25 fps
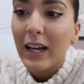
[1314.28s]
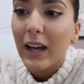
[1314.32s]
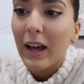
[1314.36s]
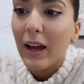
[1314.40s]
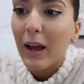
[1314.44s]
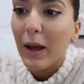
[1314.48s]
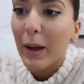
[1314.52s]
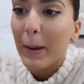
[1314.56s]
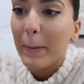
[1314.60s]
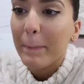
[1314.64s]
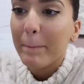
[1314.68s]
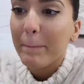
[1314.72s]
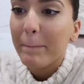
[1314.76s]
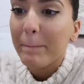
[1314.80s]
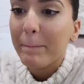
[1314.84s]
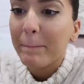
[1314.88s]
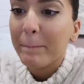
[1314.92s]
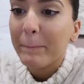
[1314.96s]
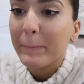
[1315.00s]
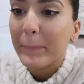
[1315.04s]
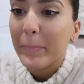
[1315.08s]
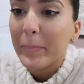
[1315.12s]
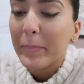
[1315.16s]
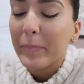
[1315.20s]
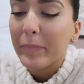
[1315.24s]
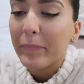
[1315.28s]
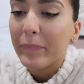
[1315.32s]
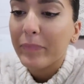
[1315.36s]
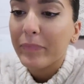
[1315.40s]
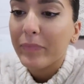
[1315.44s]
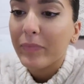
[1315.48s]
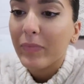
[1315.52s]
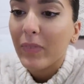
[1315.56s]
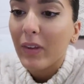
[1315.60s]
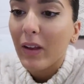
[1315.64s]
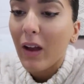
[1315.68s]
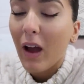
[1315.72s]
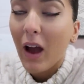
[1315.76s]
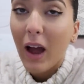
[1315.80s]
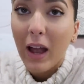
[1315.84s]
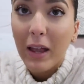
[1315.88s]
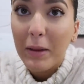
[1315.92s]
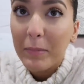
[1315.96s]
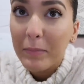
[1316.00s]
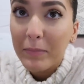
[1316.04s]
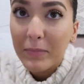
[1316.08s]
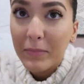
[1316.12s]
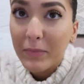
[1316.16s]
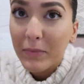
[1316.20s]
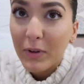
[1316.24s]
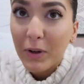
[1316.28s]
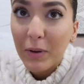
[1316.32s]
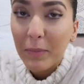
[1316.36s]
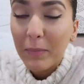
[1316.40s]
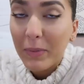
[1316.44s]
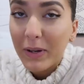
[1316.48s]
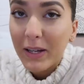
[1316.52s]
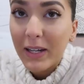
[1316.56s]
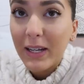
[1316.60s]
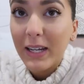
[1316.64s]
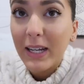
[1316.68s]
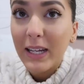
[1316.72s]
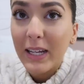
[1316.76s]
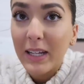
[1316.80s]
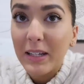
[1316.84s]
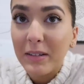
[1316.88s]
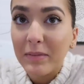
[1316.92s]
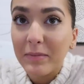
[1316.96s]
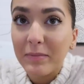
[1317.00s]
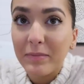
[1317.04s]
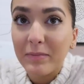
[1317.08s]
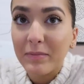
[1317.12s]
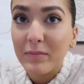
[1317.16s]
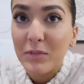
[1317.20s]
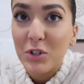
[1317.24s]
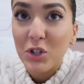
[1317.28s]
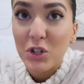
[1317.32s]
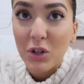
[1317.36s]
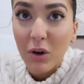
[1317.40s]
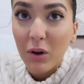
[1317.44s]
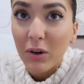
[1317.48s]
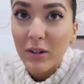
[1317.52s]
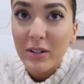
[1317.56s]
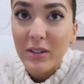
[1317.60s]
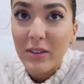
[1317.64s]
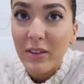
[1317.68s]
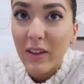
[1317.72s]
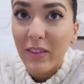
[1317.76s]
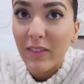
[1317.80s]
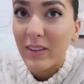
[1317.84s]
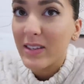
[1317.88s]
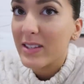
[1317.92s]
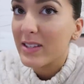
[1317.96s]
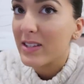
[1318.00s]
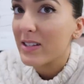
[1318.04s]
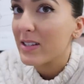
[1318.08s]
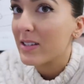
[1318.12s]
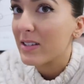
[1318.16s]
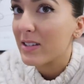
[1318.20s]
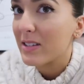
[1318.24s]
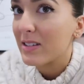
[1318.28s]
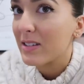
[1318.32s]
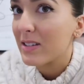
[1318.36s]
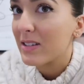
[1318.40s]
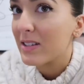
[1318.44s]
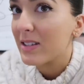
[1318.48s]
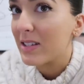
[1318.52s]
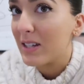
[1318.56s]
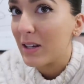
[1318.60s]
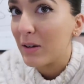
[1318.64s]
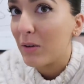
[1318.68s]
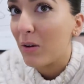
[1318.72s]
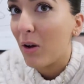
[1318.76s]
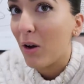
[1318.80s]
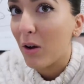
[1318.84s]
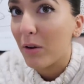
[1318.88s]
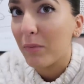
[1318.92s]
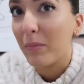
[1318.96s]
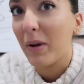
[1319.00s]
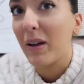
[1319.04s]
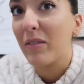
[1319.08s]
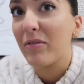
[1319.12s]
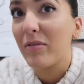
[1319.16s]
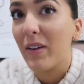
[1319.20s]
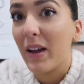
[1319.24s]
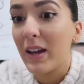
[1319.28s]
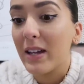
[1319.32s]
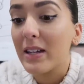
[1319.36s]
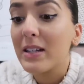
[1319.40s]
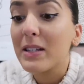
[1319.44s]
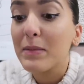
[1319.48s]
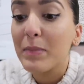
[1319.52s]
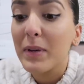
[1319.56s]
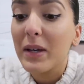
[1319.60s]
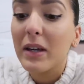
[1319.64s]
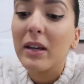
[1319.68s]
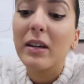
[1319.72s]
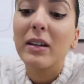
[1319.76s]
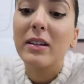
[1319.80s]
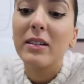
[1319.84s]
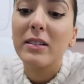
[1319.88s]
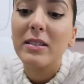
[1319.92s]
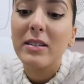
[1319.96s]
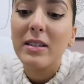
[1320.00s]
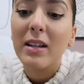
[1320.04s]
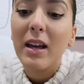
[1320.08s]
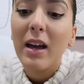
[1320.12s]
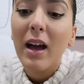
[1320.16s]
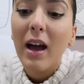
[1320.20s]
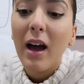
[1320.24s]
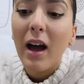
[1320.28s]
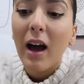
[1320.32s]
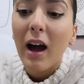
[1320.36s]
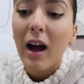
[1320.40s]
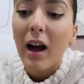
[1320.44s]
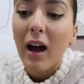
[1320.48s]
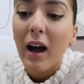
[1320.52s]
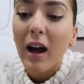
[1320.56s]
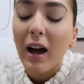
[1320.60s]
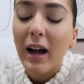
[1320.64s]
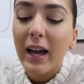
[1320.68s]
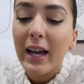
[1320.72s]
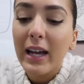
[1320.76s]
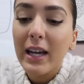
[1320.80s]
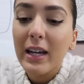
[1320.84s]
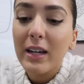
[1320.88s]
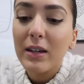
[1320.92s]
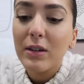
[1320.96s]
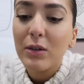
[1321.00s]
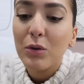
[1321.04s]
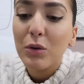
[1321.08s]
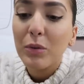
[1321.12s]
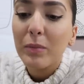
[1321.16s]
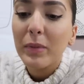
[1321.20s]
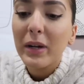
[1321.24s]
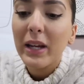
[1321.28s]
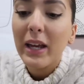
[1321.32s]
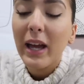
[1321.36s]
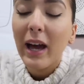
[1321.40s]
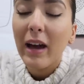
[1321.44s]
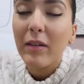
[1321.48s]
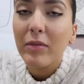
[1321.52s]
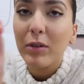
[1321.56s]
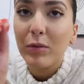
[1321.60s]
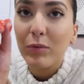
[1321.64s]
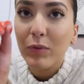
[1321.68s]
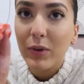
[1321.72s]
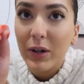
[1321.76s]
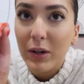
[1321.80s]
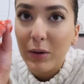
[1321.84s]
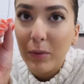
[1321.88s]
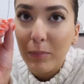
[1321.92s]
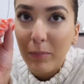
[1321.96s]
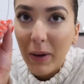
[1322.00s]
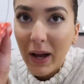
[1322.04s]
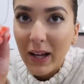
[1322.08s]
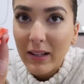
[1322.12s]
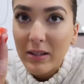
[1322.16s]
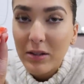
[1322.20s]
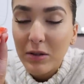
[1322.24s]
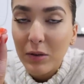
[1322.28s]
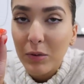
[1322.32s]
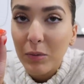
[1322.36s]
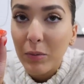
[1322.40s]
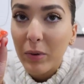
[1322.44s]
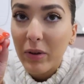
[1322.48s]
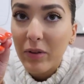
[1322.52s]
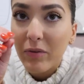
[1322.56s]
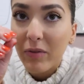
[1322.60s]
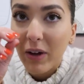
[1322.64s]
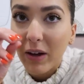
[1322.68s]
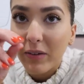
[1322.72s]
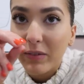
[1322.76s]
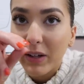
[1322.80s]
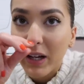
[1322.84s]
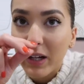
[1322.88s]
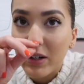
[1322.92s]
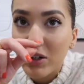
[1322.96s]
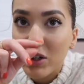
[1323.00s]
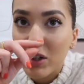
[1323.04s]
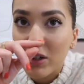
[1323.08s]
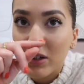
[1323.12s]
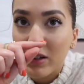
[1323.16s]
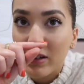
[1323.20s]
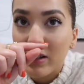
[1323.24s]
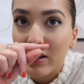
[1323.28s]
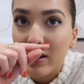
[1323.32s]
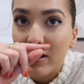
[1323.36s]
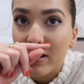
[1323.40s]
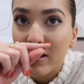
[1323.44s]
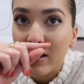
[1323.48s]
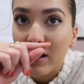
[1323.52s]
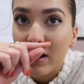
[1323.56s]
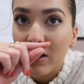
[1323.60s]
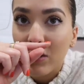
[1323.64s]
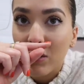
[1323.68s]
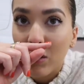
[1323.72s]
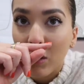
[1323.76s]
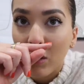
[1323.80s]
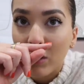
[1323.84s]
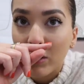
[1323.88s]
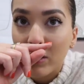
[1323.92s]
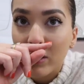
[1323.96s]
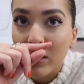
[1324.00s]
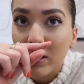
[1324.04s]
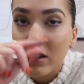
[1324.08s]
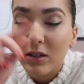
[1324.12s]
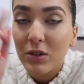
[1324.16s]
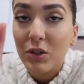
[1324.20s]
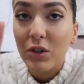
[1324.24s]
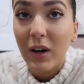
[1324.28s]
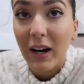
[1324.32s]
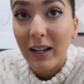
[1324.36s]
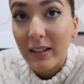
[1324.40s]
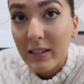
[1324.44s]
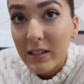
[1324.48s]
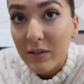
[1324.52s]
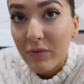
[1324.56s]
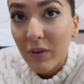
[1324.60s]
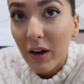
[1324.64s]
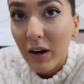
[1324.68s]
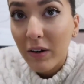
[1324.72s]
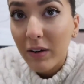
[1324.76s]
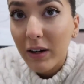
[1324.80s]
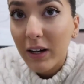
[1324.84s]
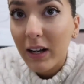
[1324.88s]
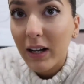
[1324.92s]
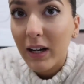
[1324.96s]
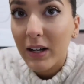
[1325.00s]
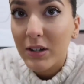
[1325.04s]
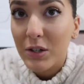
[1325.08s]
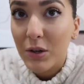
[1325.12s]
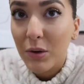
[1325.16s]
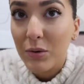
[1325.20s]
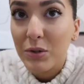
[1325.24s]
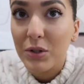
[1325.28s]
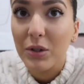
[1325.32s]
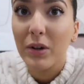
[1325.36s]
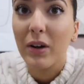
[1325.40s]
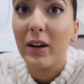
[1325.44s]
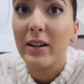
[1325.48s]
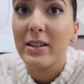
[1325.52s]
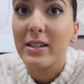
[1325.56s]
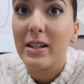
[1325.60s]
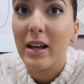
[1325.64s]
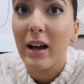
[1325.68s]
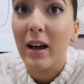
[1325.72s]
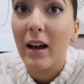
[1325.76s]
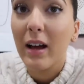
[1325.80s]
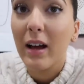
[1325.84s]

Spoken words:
I'm completely shocked that this is still on my face because I normally have a real battle with foundations not transferring, and I told you guys that